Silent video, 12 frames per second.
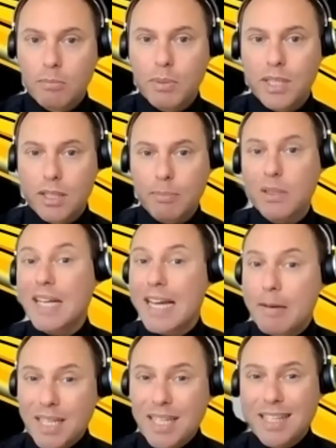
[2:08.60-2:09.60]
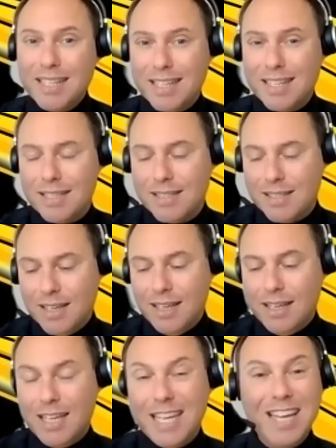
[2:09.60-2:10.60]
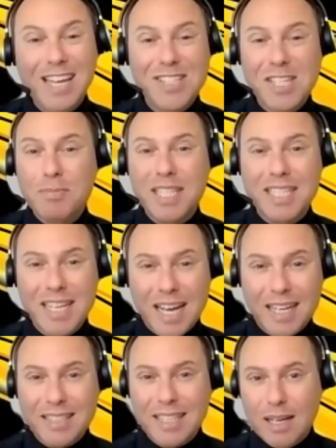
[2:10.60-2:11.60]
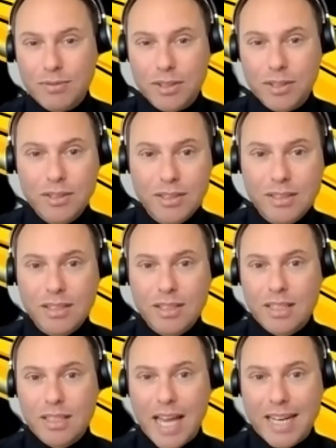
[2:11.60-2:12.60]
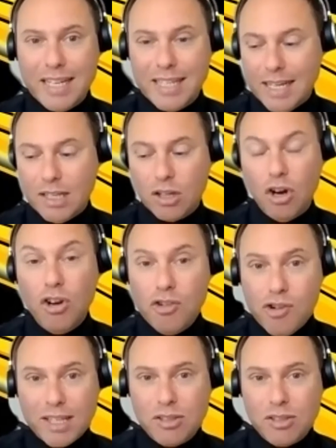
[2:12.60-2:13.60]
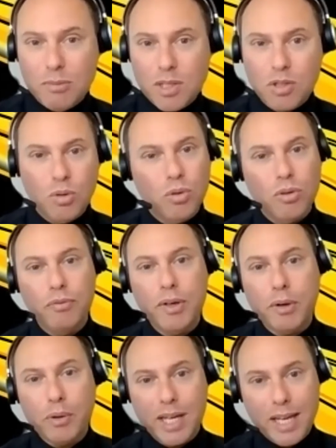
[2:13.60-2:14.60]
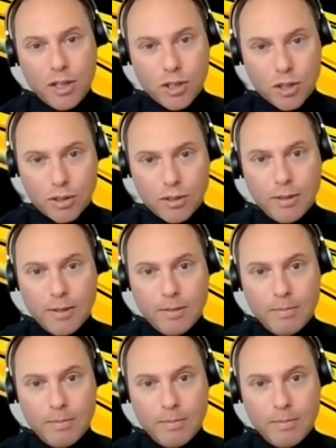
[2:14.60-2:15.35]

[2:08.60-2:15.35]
But the plan B is if something's uncovered, and in a contract term, it's called a variation,